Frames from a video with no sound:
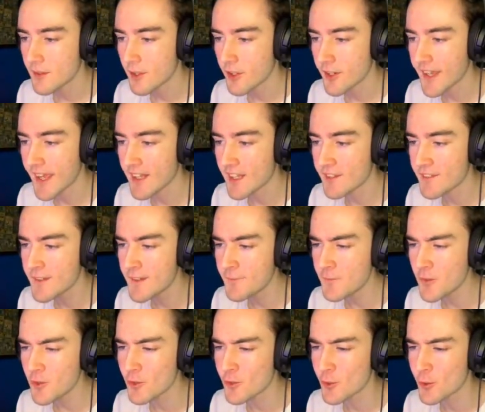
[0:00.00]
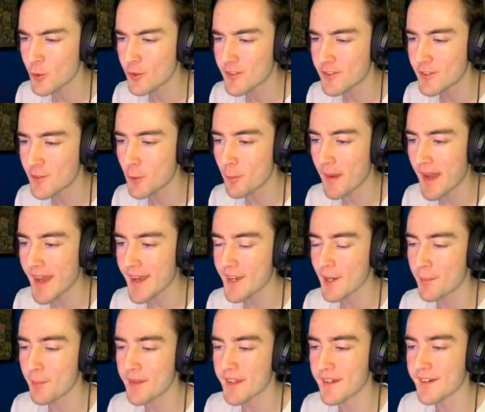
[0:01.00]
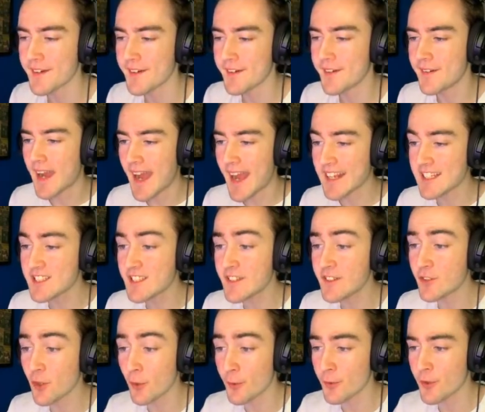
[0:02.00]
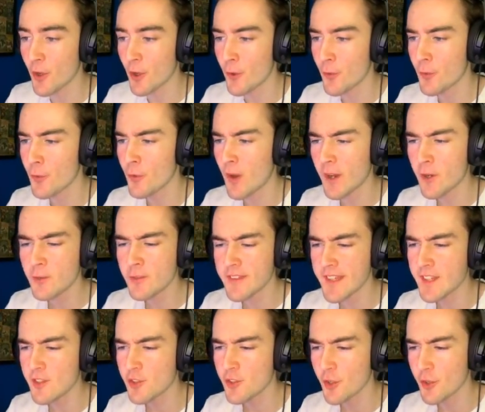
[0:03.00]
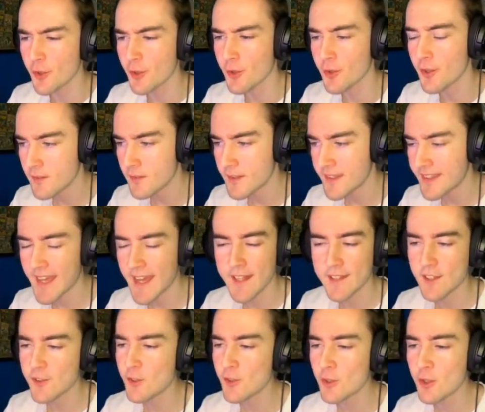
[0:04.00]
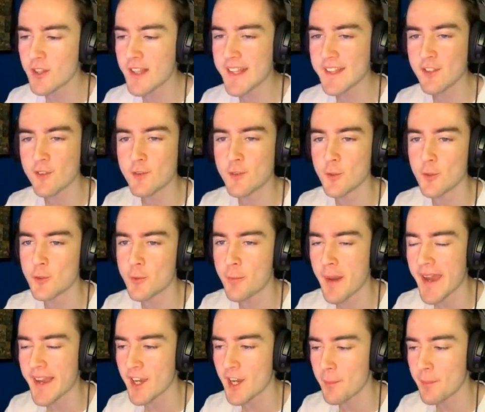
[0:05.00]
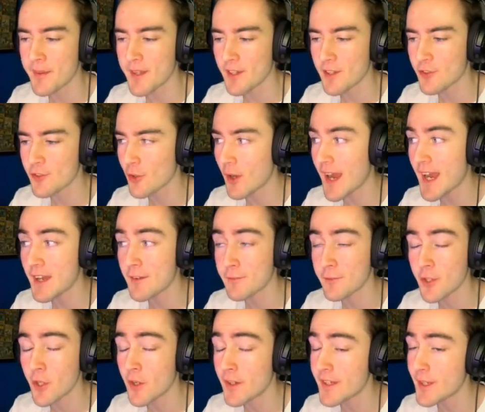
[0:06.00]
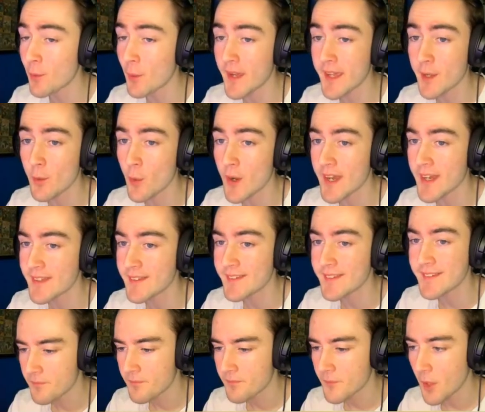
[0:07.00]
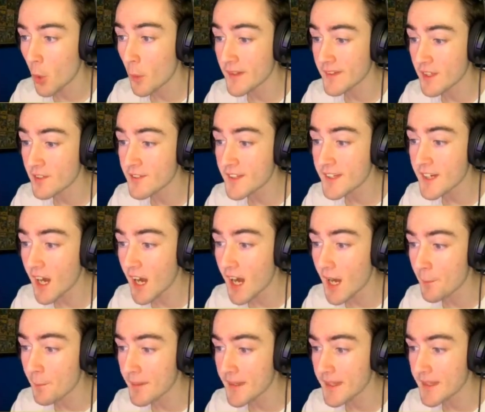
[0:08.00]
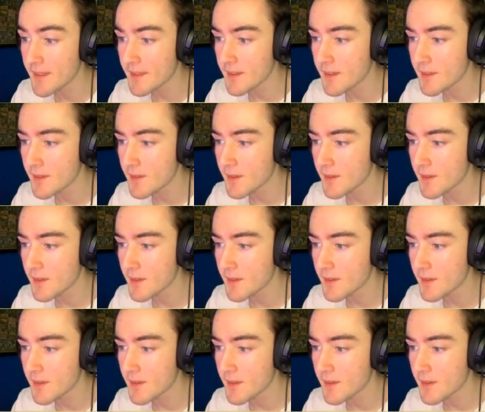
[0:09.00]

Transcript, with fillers: Okay, let's see if this dude's still back up here. I actually don't know. I don't think so. Yeah, it doesn't look like this dude's back up here, so I have no idea where he went. Oh, he does get a heartbeat.